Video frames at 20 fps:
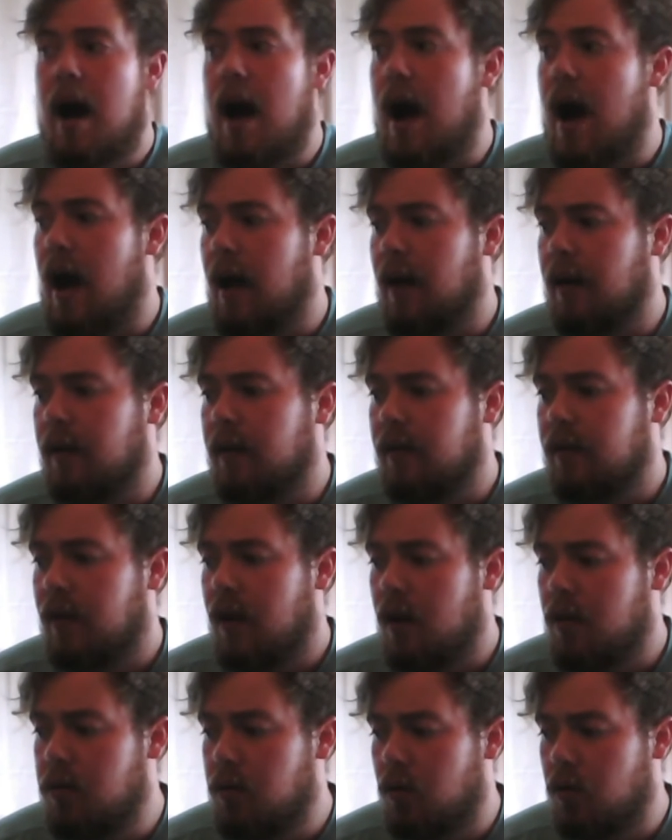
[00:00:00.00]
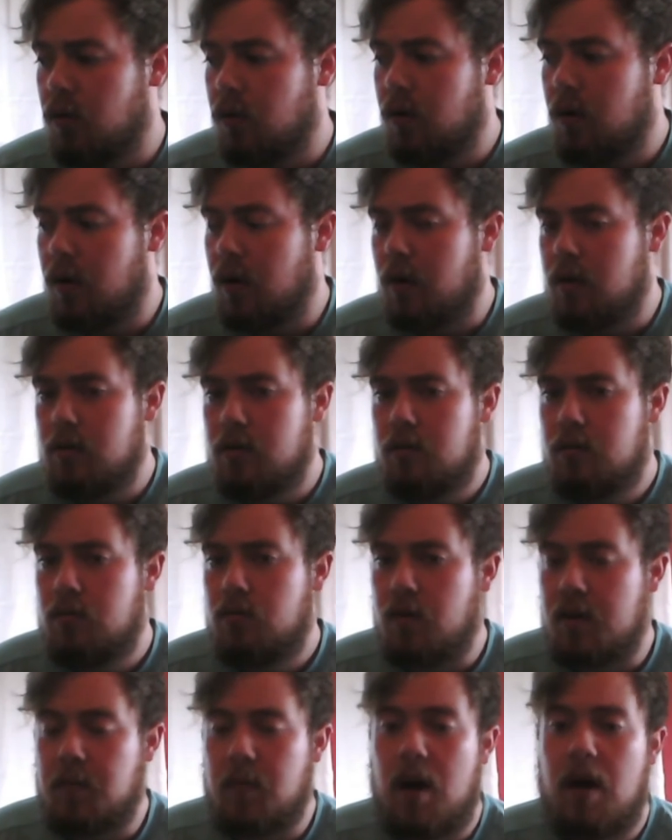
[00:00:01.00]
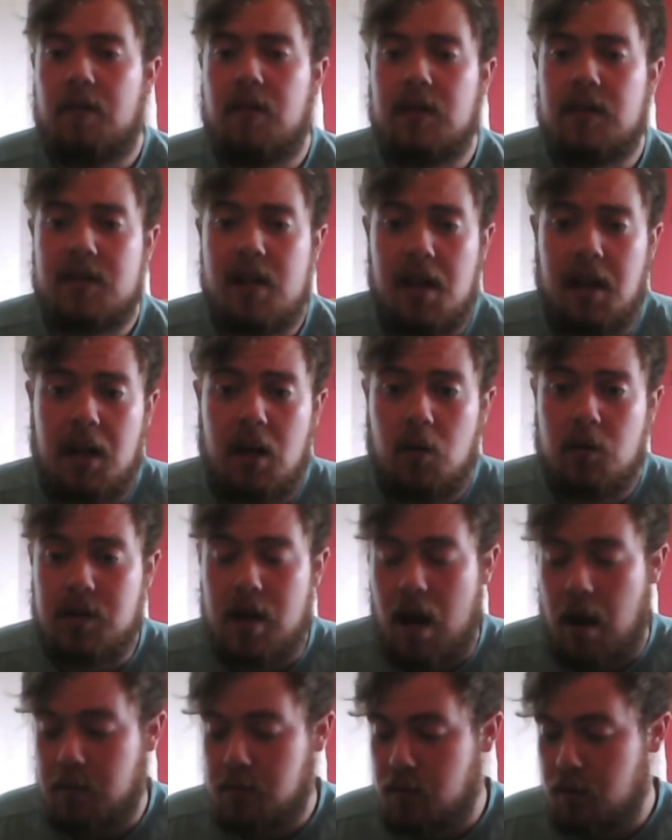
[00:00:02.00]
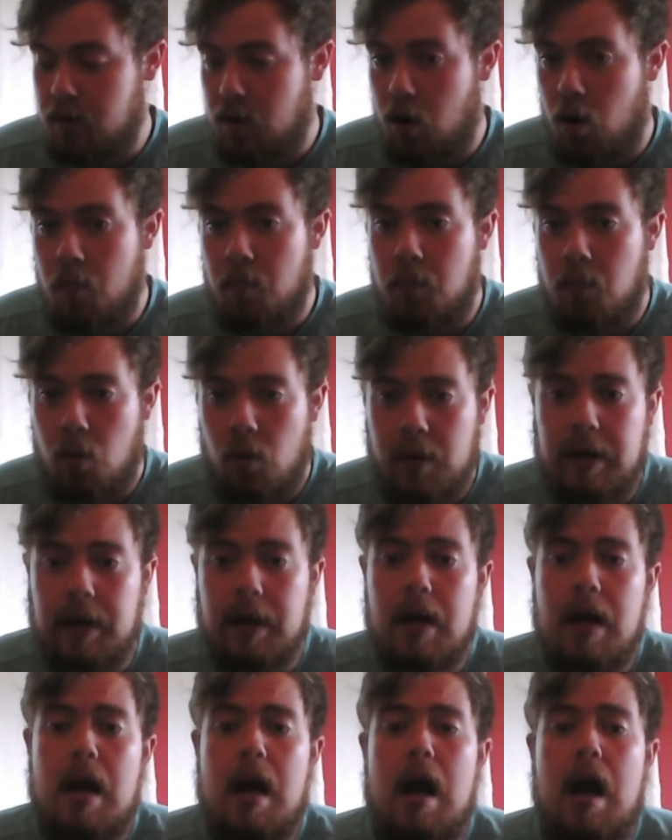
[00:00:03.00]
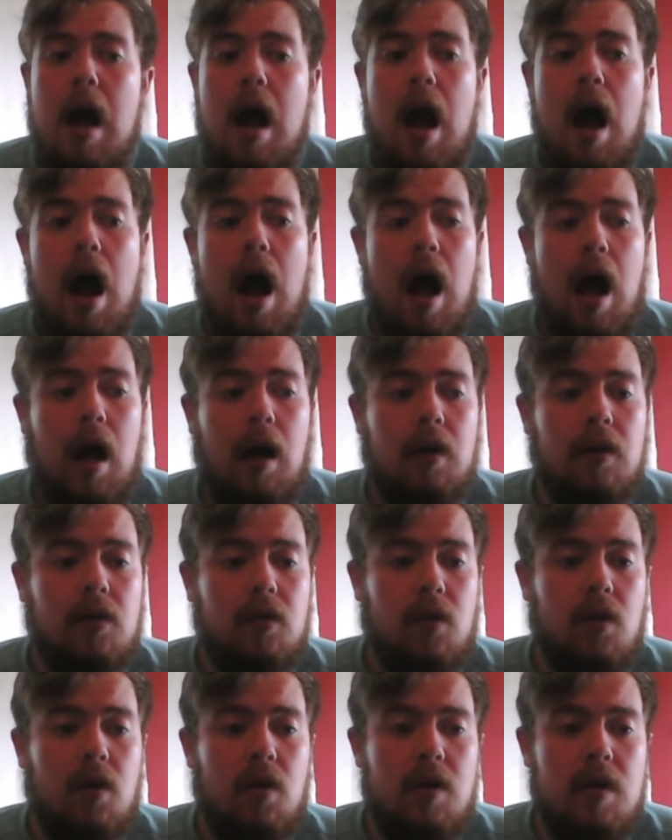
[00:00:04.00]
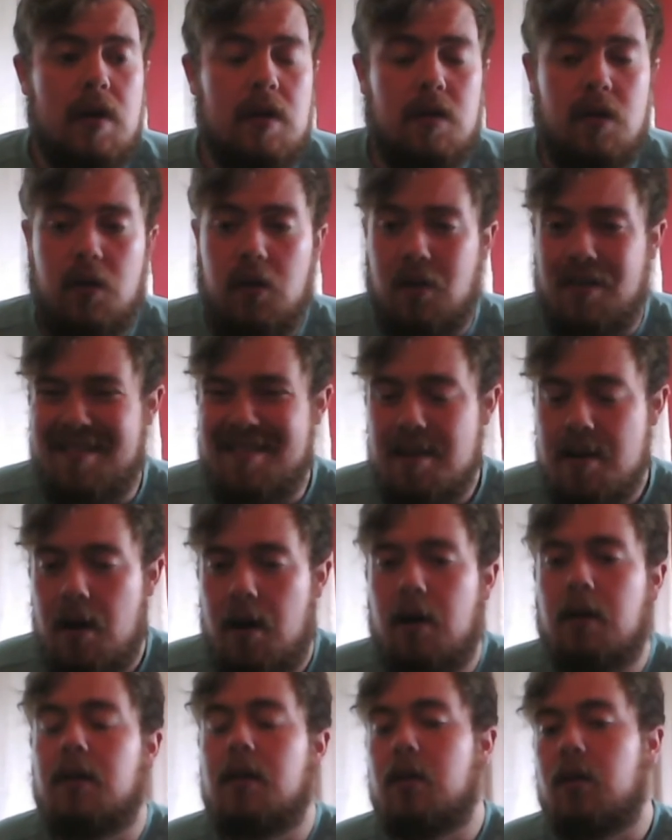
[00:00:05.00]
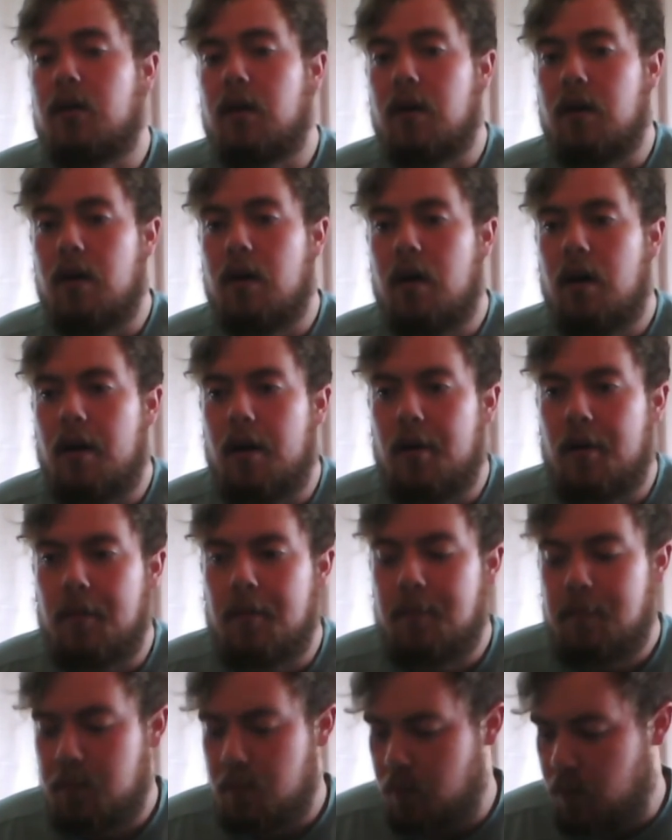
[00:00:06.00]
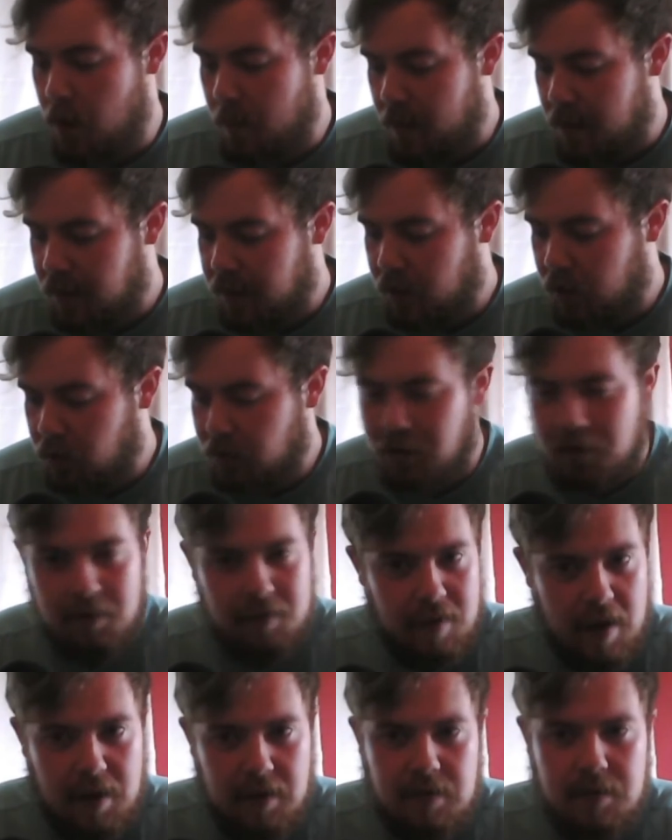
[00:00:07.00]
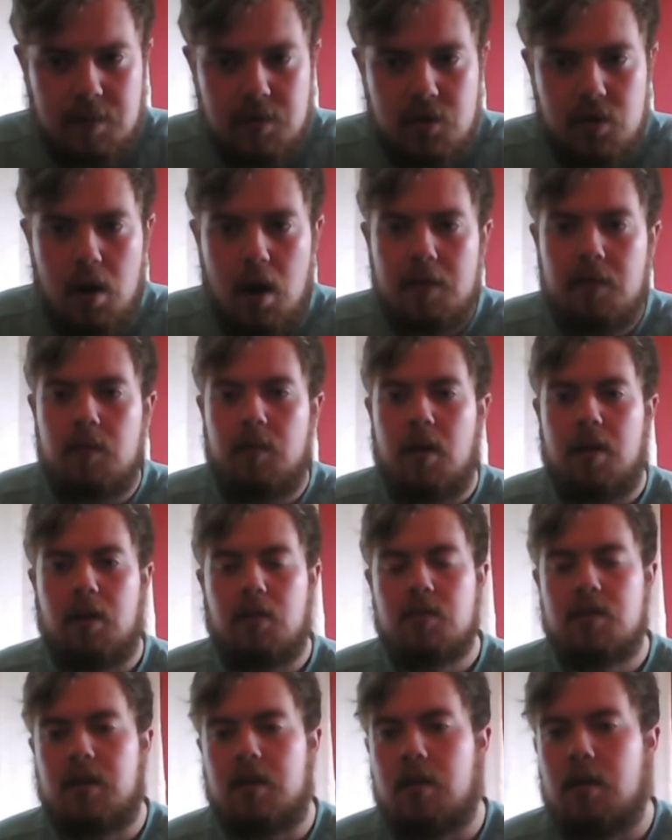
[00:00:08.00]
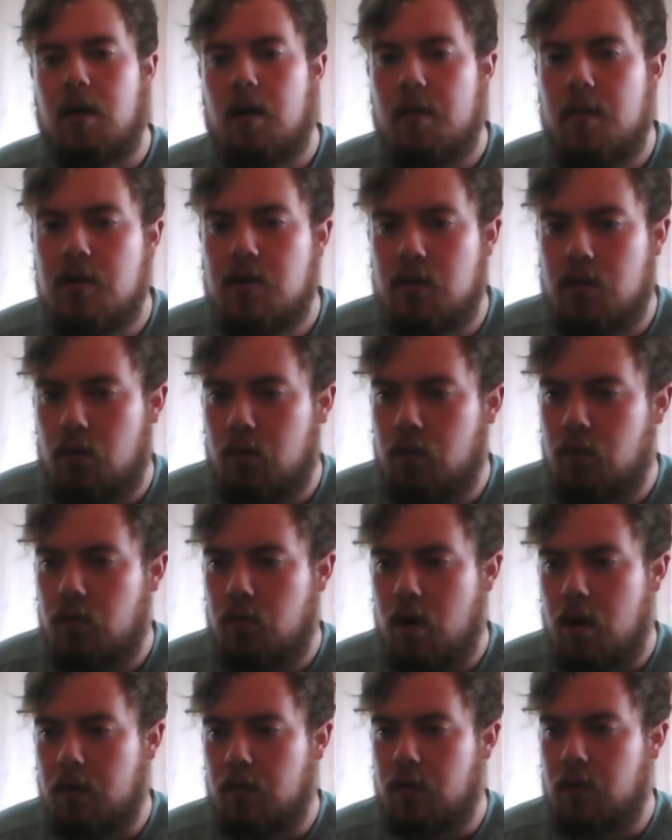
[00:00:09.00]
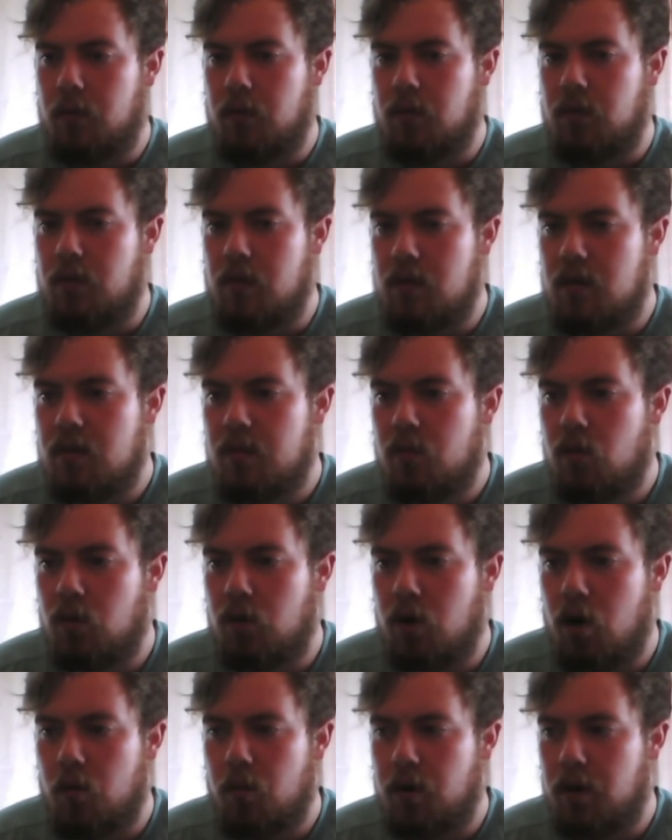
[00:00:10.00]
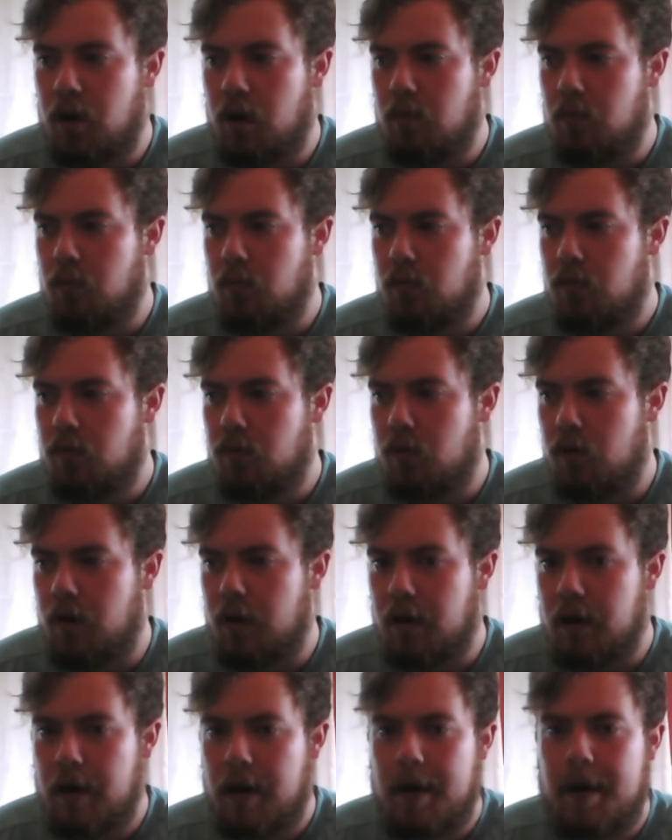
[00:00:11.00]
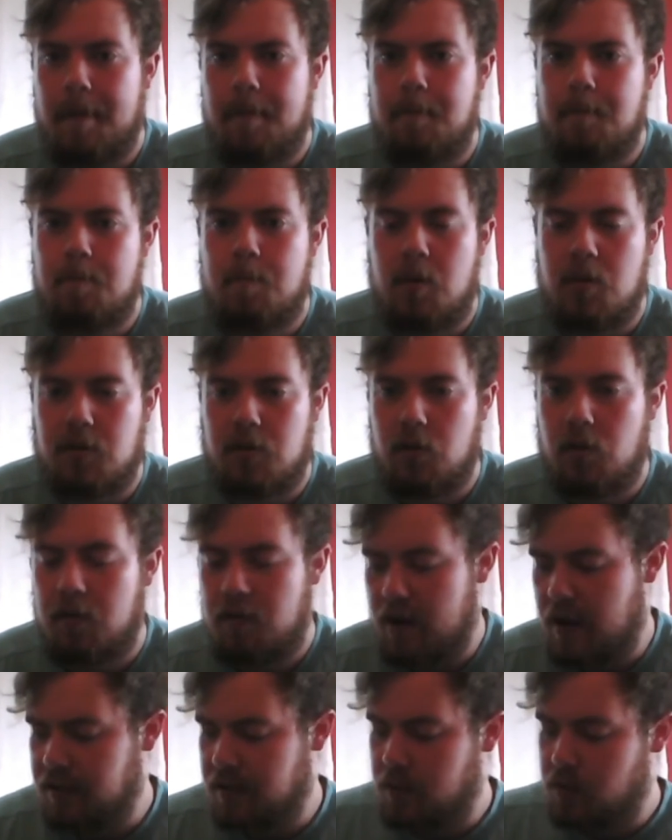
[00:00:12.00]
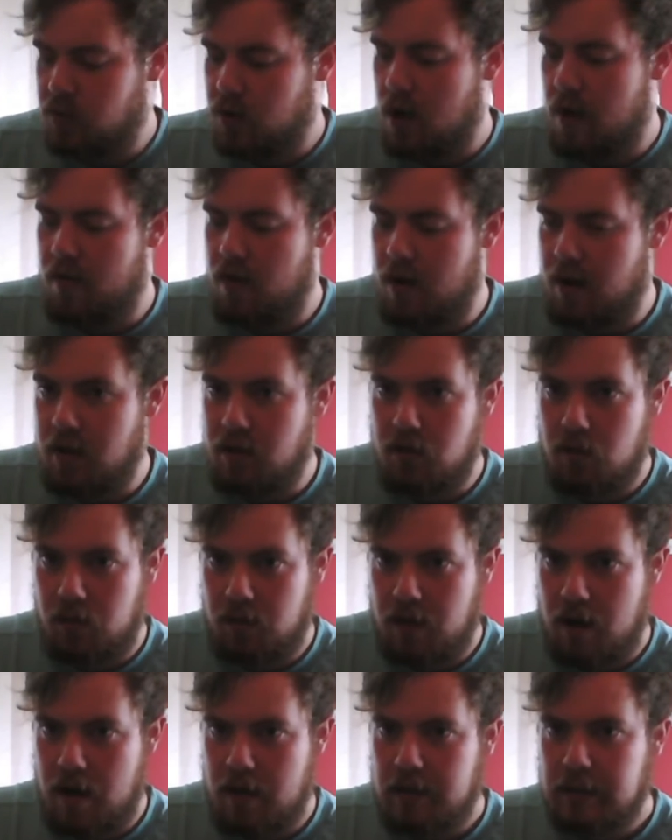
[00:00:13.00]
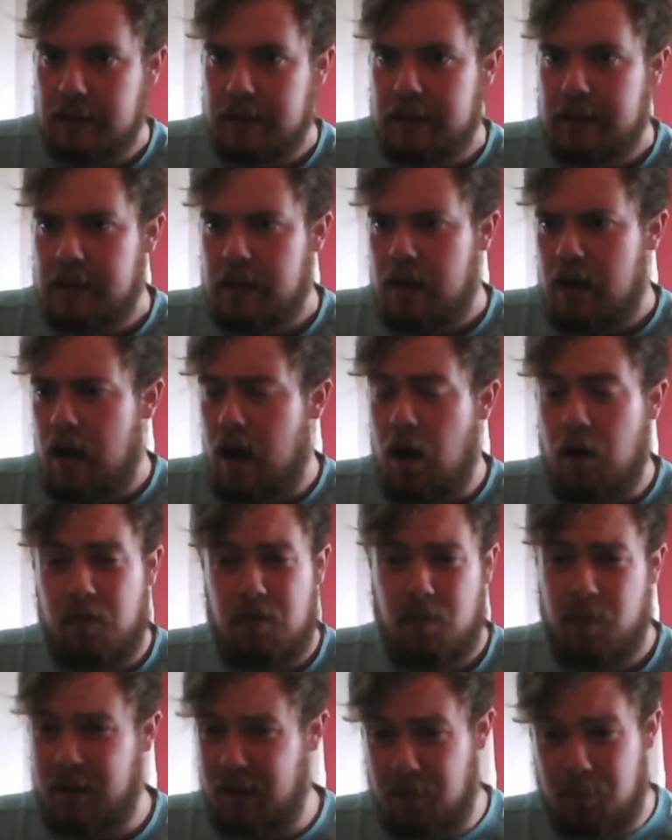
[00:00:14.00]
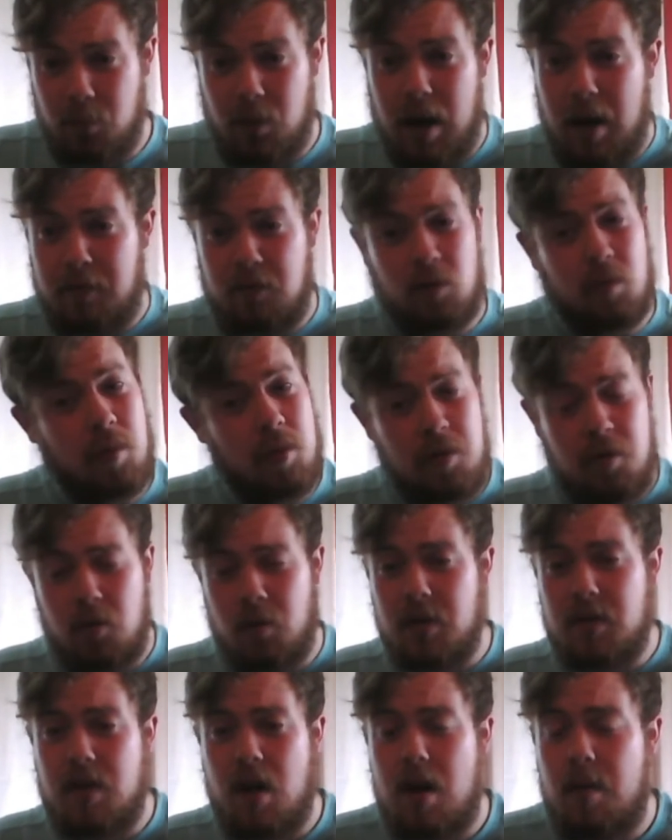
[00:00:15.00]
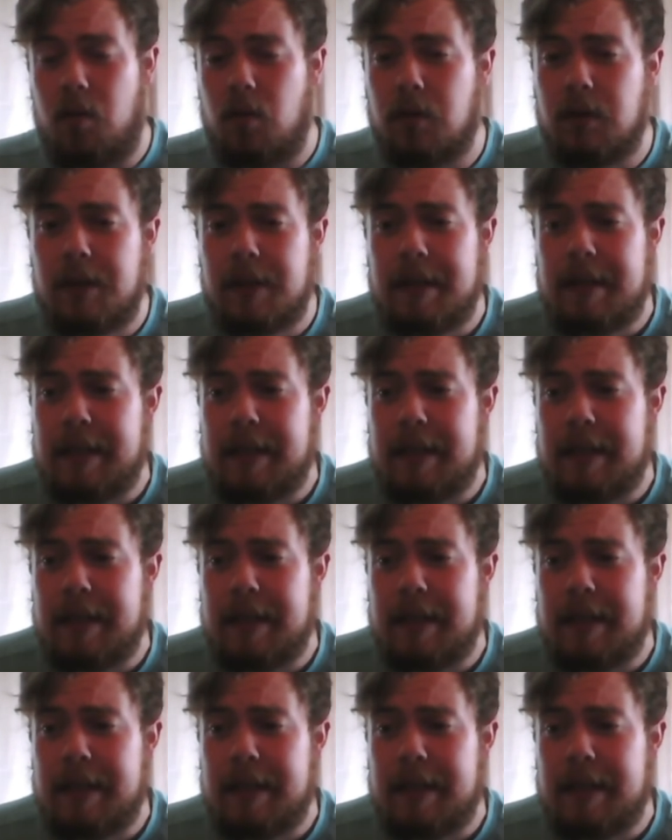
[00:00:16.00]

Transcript: And I thought Drake Maverick selling here was absolutely on point, and he took a gnarly looking bump. I think they call it a phantom driver, but I think it was like a Michinoku driver. It was the more common name for it, but it was called a phantom driver, and he took that from like a platform through a table.